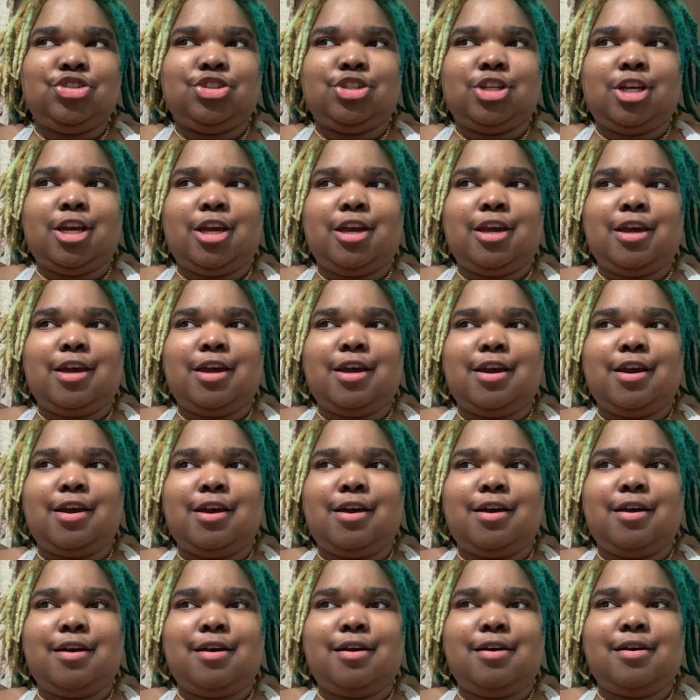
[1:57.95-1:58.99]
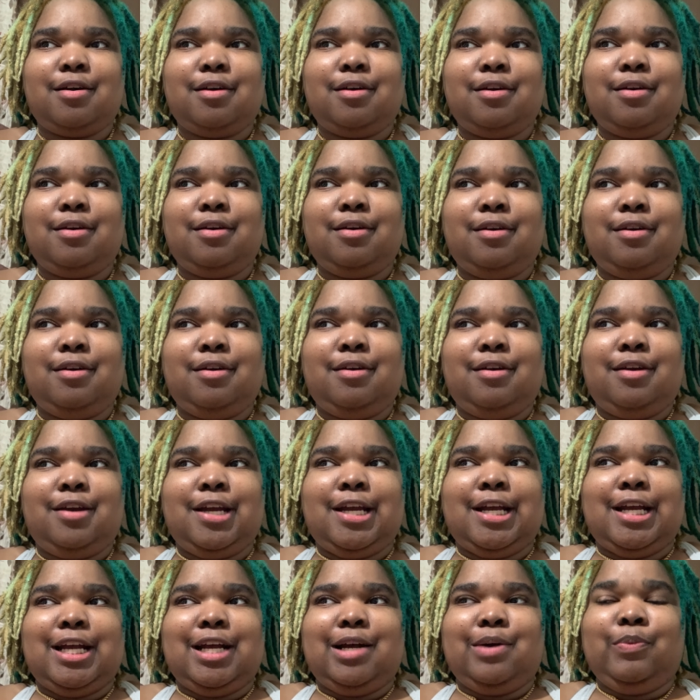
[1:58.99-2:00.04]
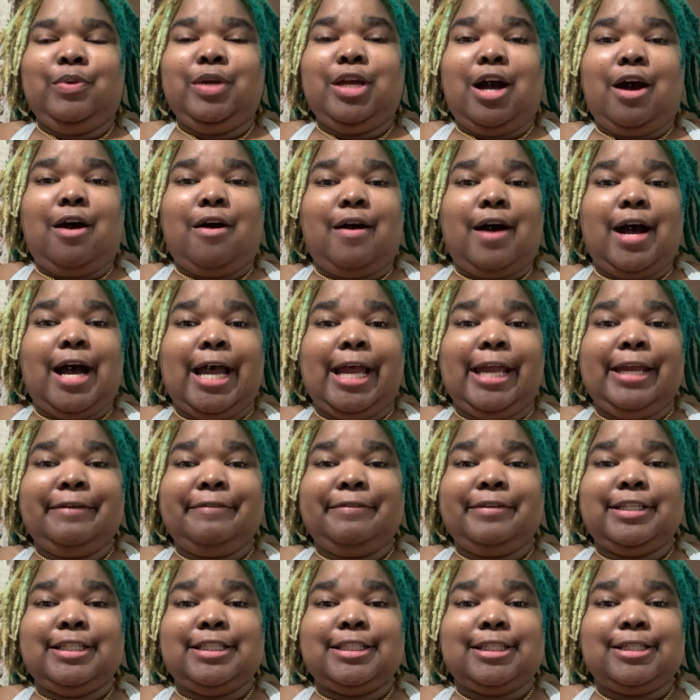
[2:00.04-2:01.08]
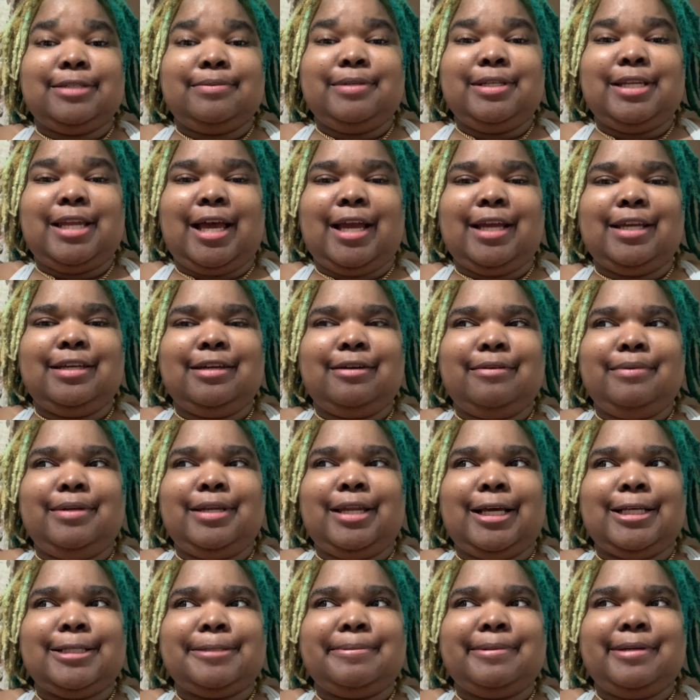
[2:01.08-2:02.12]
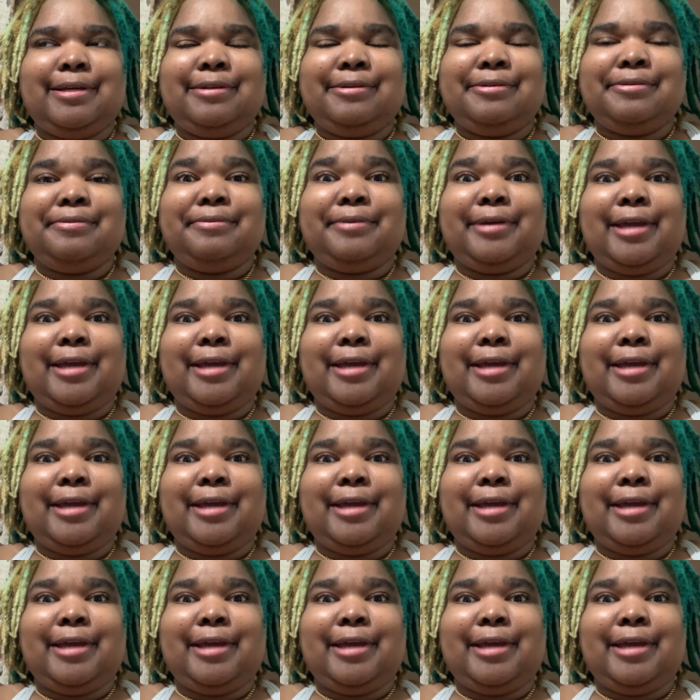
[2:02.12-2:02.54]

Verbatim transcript: Child. We all hype for this because we like, yeah, we like spaghetti. You